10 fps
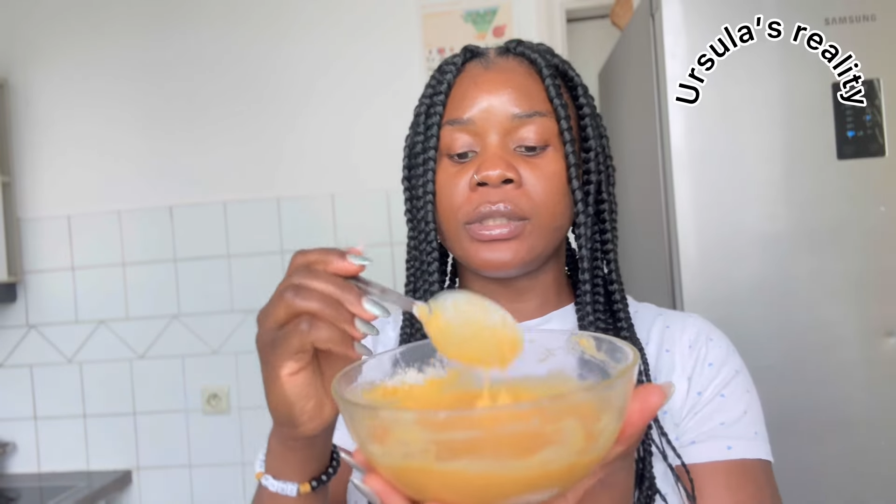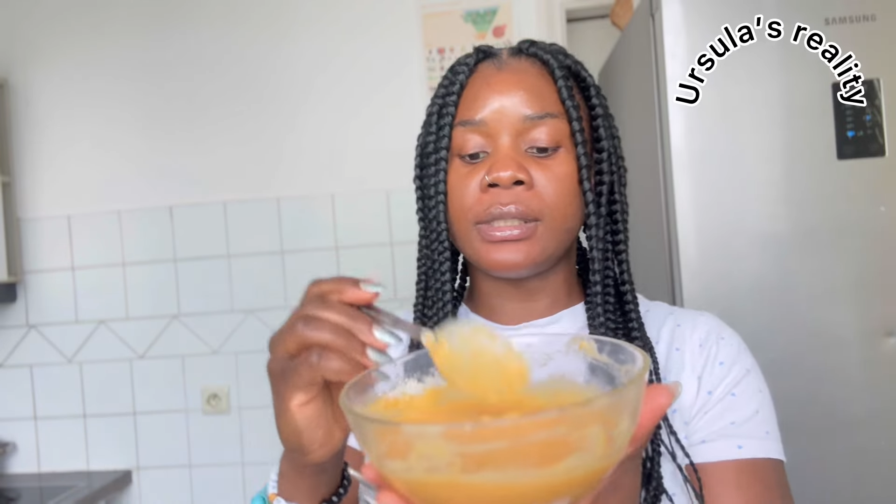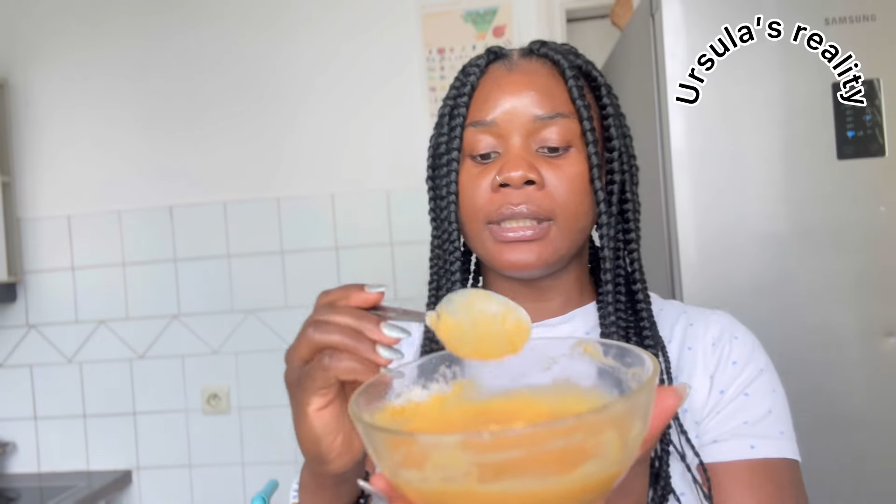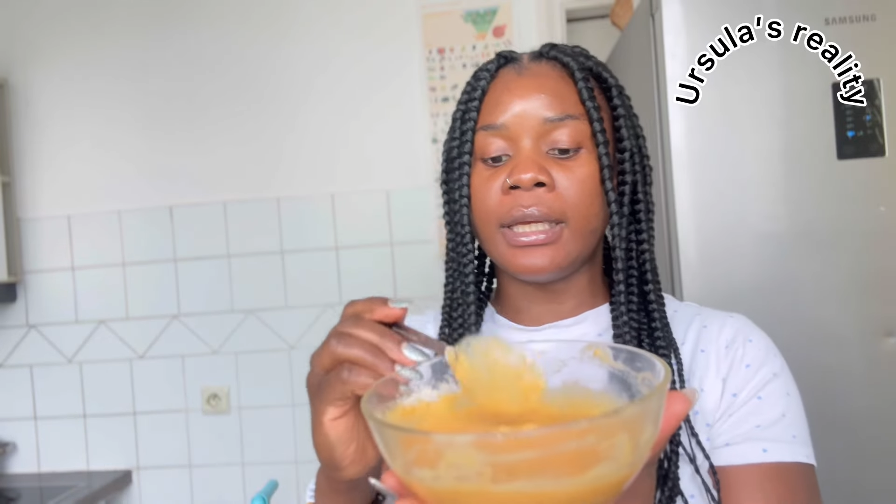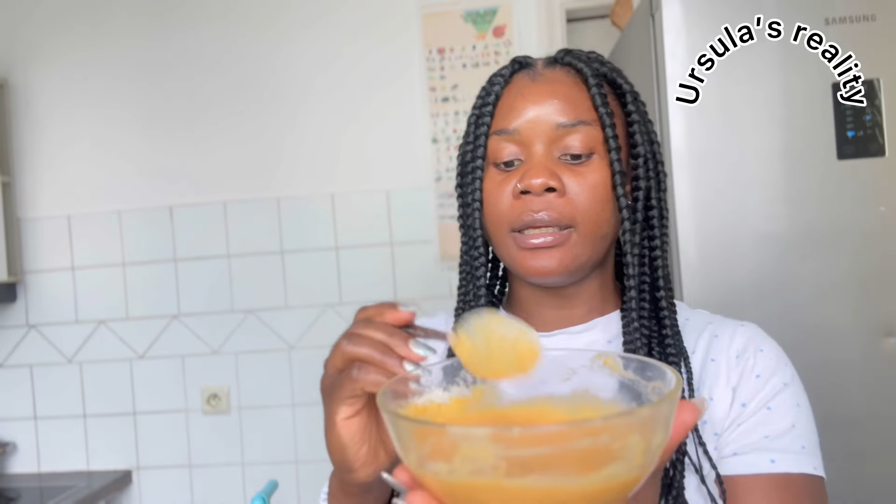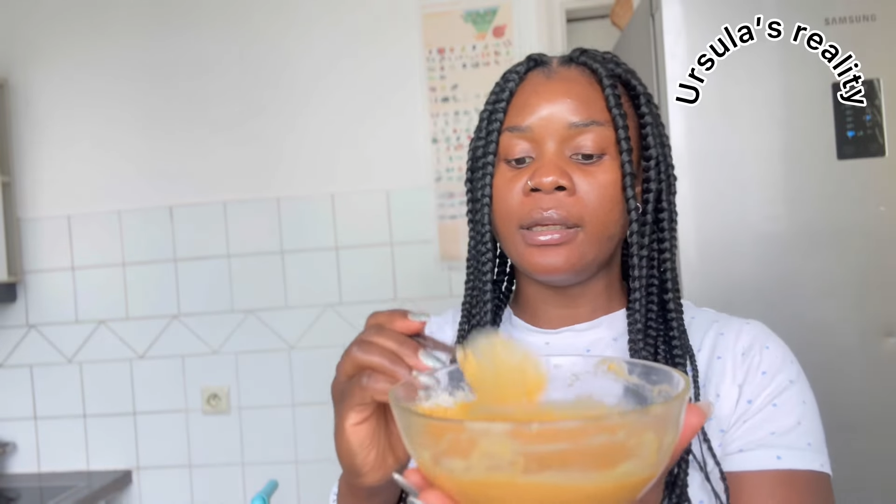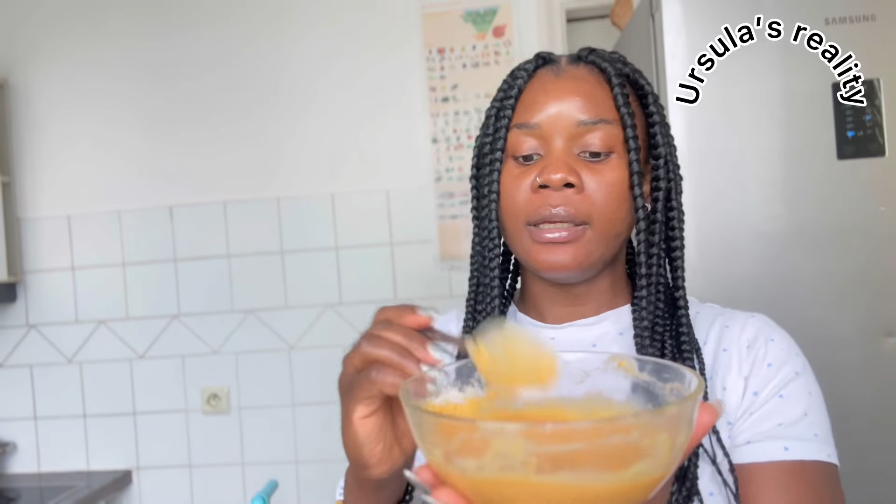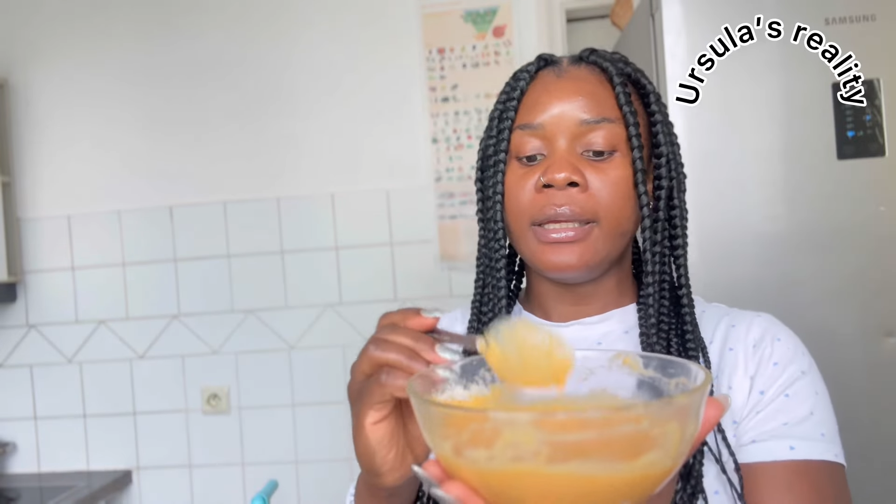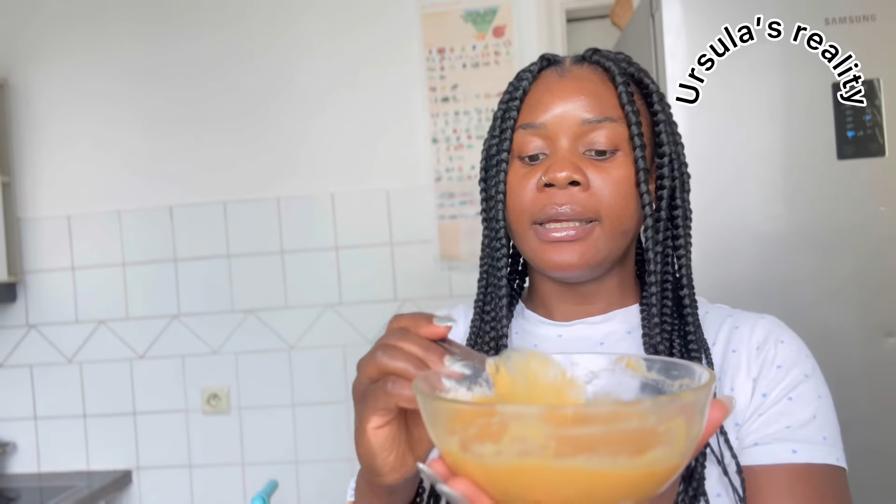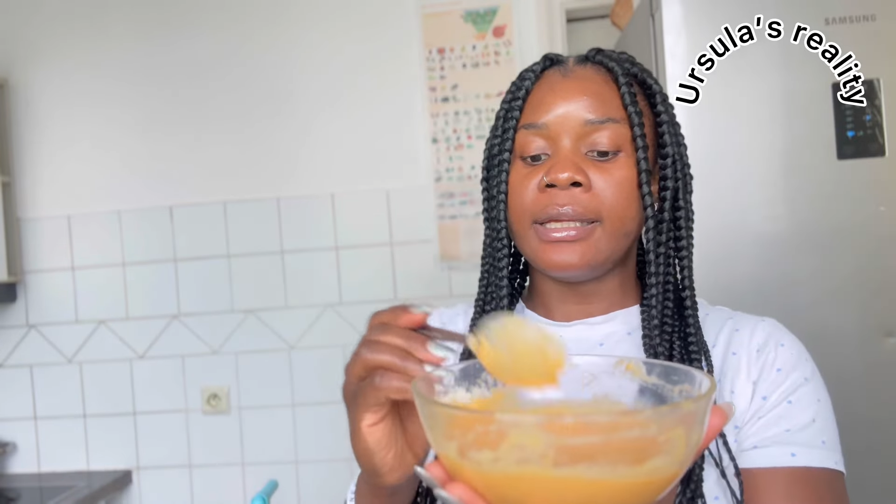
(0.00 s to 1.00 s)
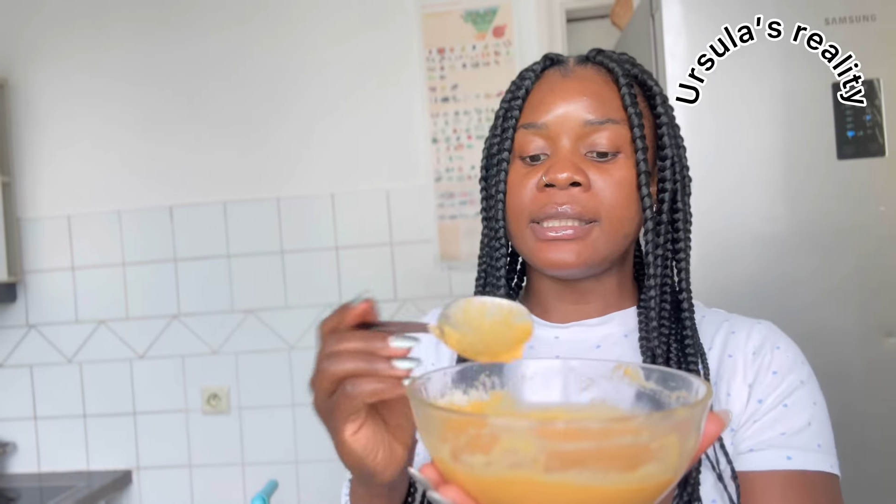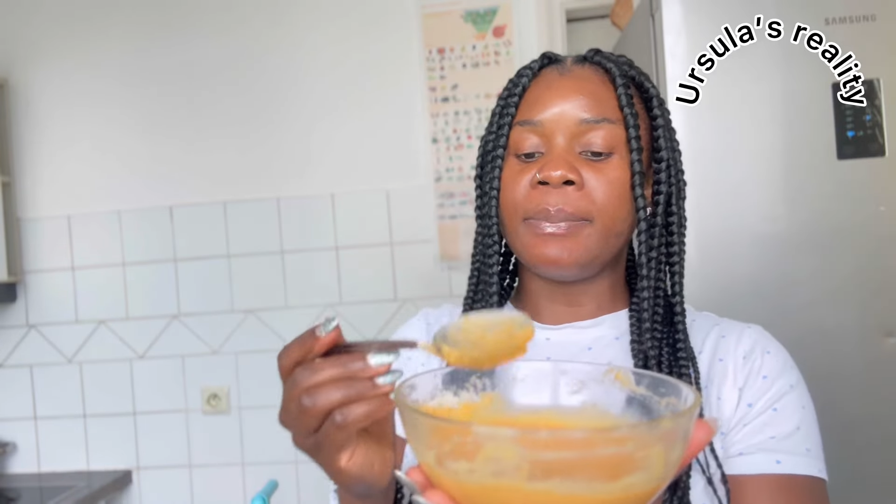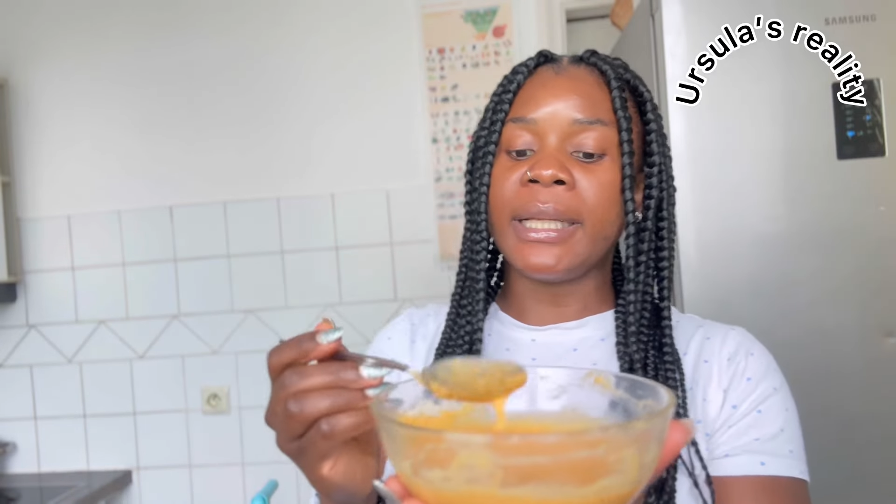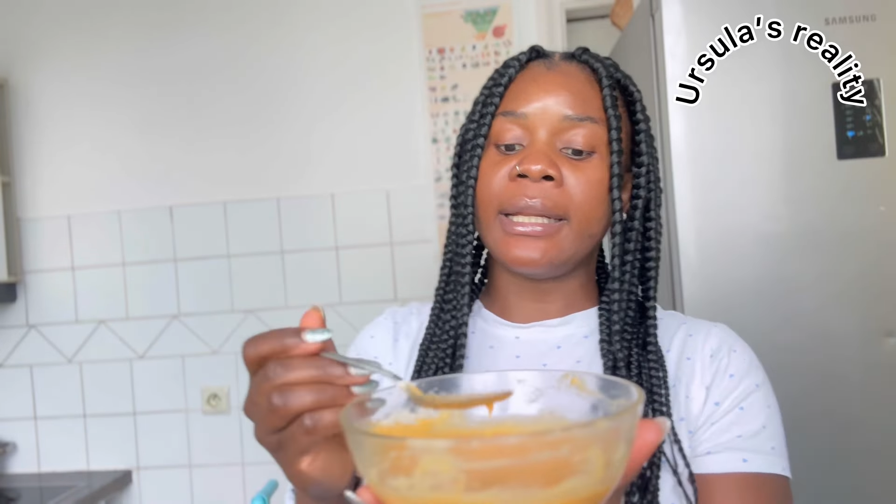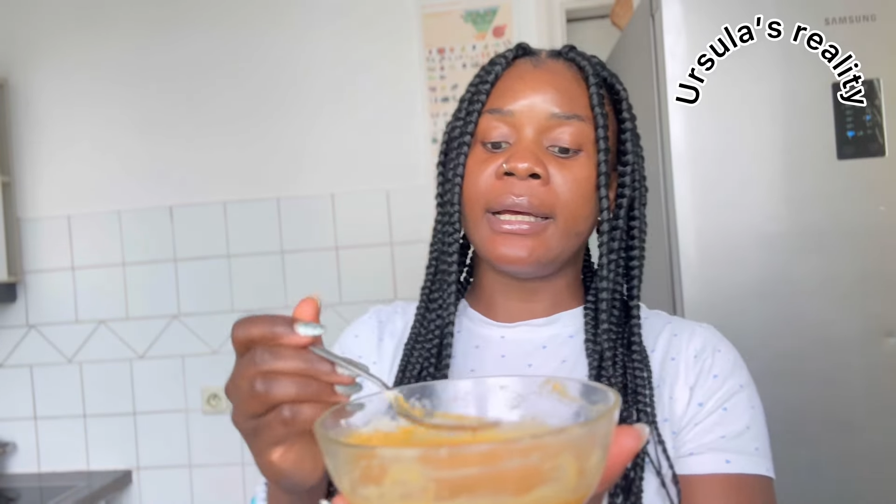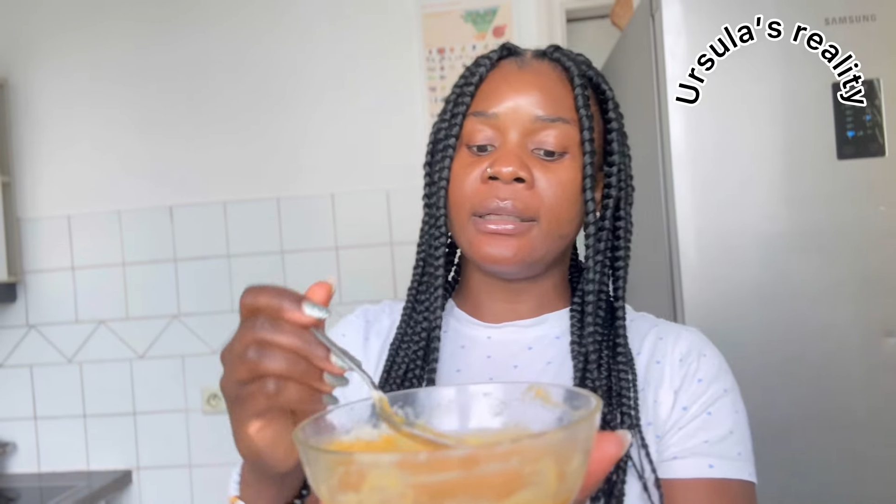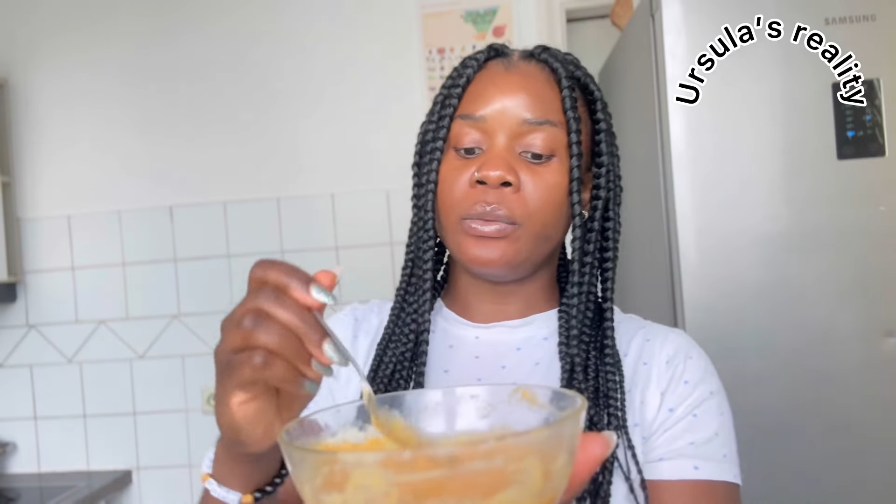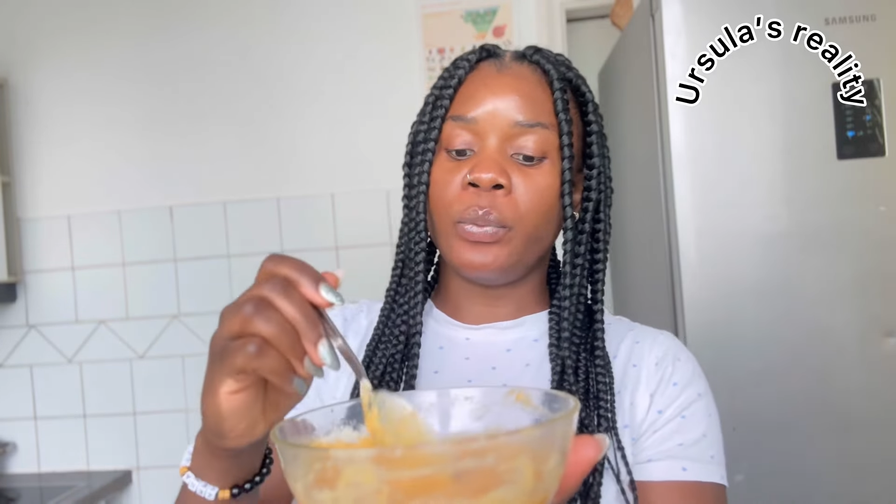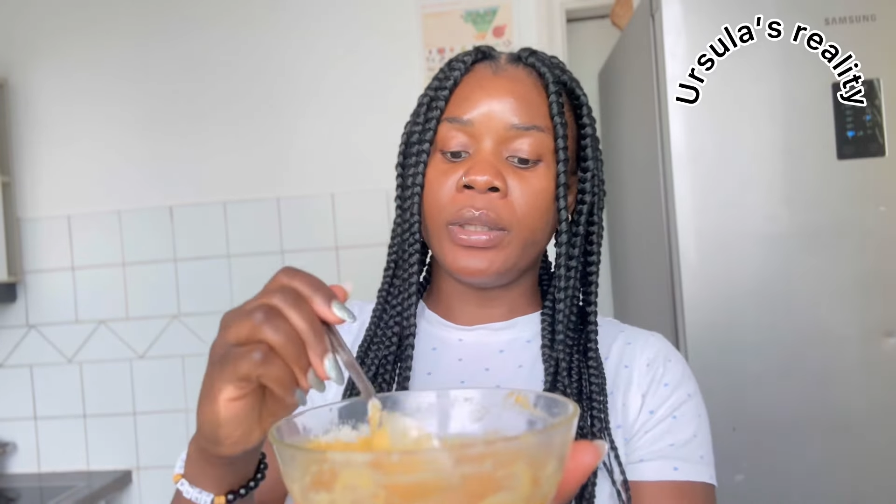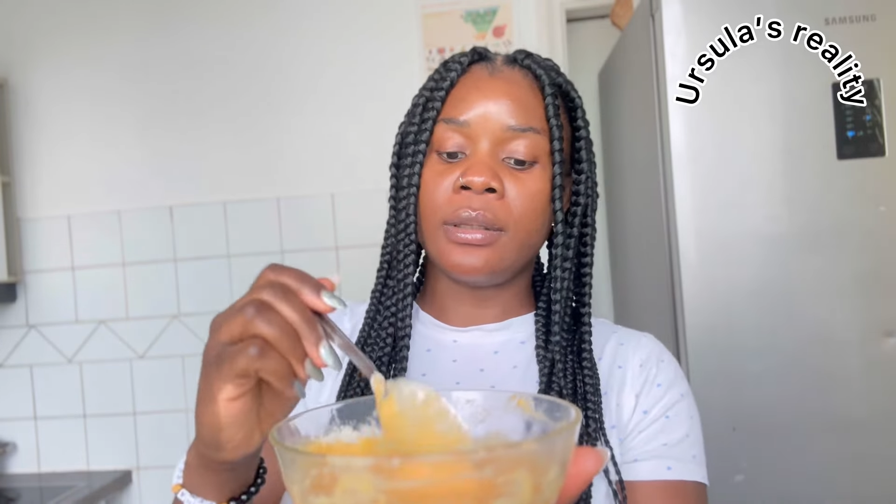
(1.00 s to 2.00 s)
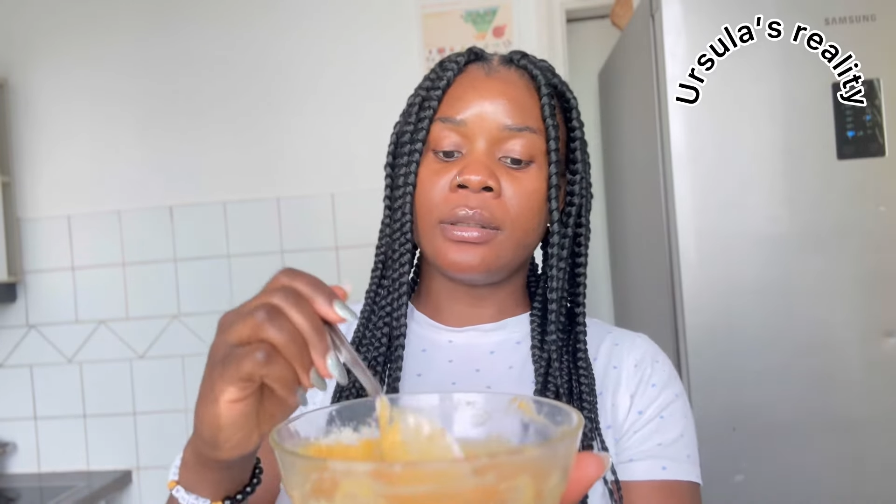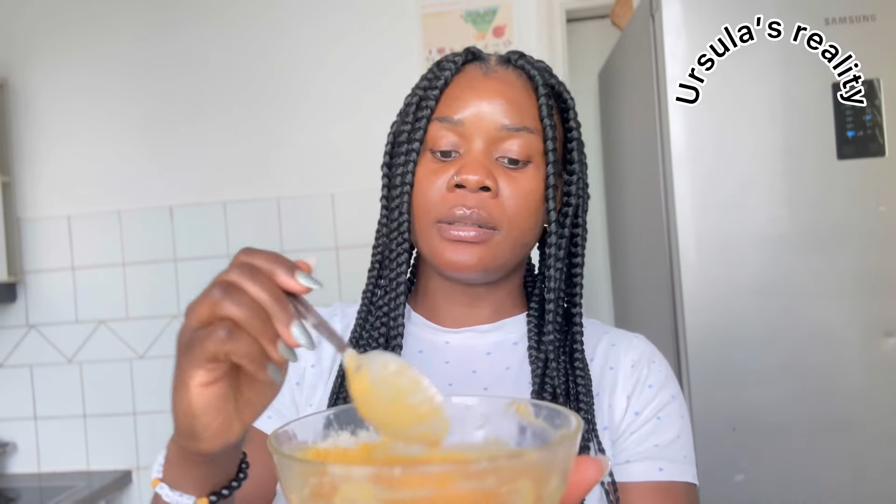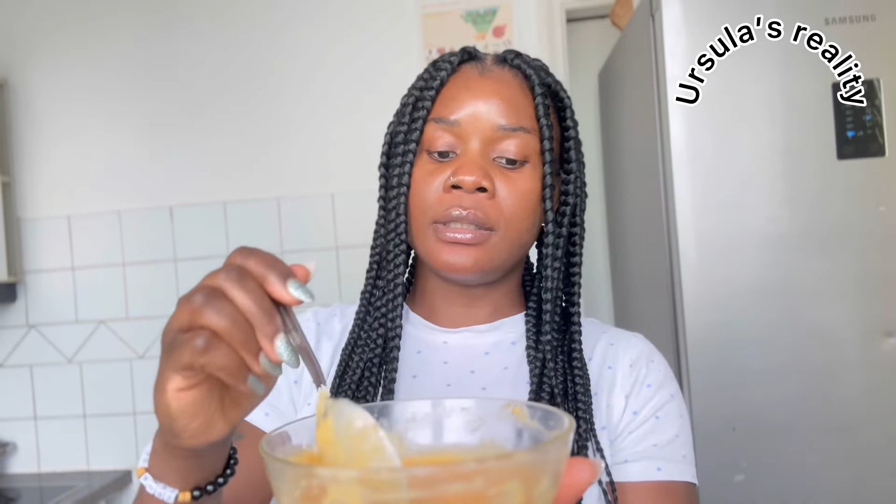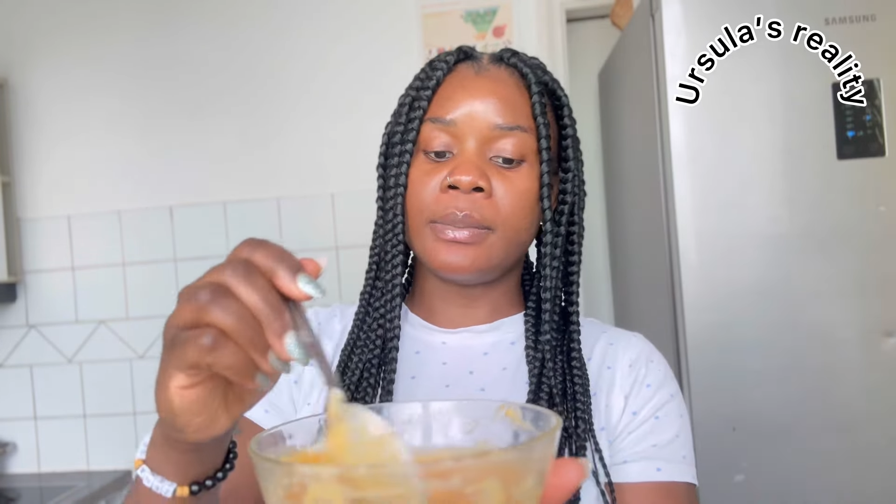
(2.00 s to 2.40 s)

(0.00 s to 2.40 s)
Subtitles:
Today it's banana with